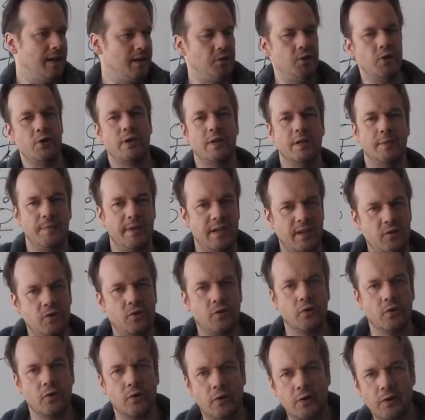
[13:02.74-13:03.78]
is you can be
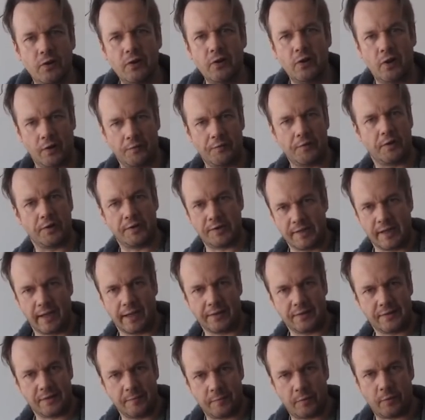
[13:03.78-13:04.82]
sure of your
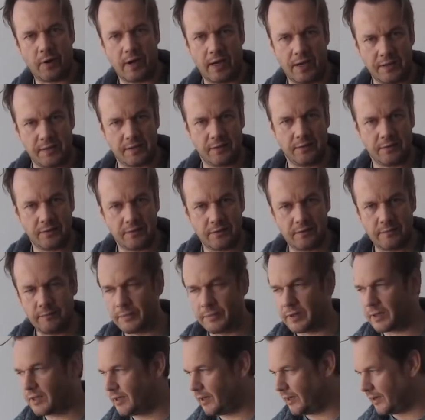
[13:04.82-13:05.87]
sense impressions
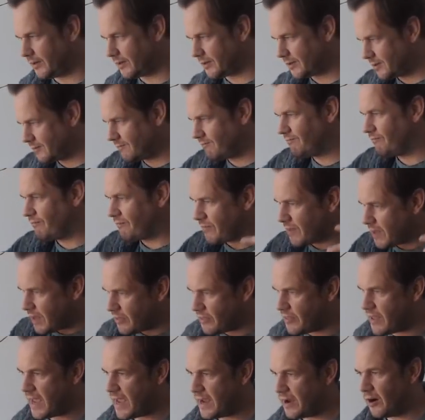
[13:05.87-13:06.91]
because
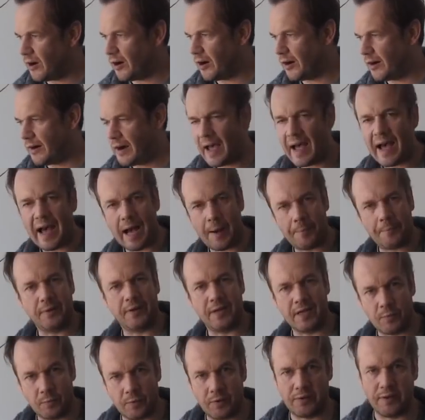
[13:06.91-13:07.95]
they are
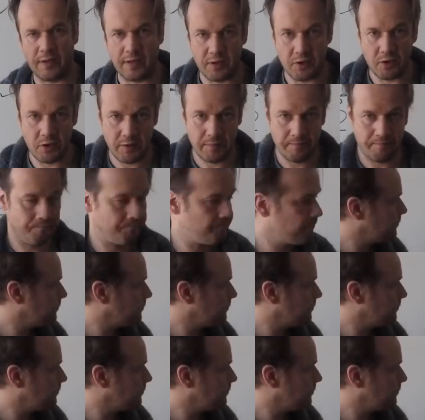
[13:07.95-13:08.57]
happening within you.